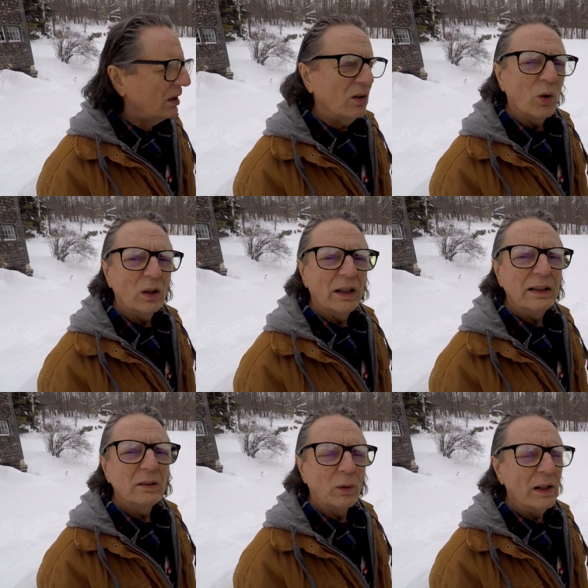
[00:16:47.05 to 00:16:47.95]

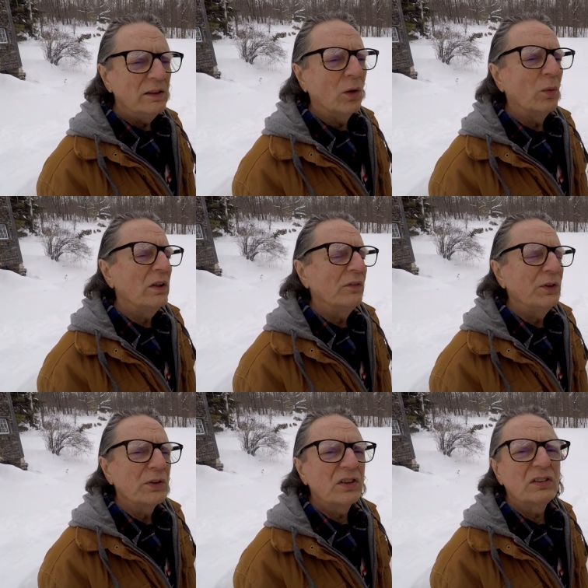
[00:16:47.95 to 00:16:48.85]
correlated, right? If
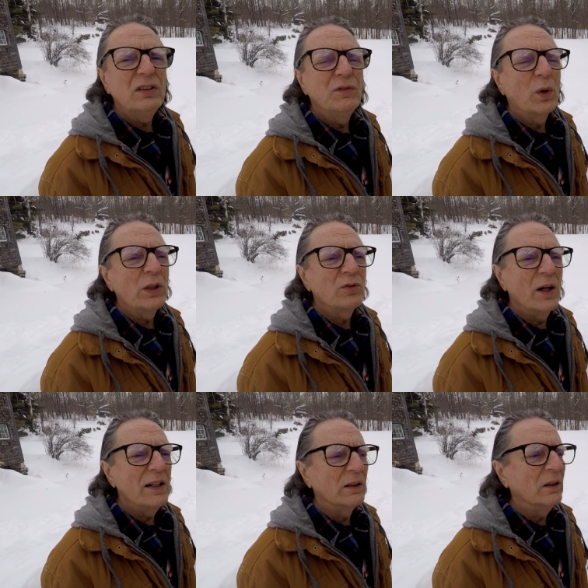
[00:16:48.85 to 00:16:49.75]
you're a 60 40
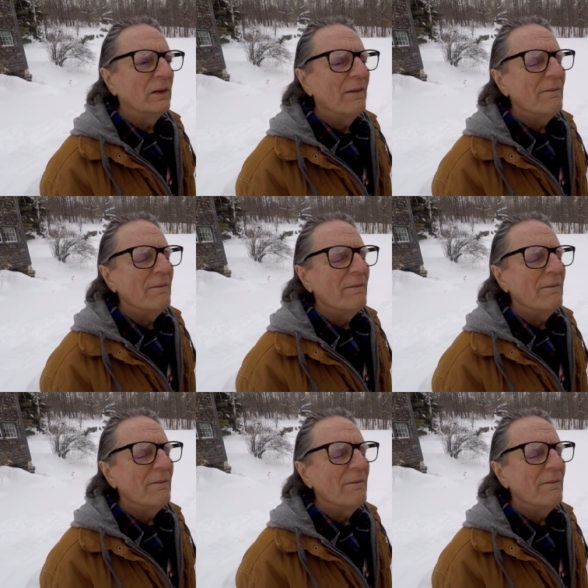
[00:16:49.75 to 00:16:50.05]
trader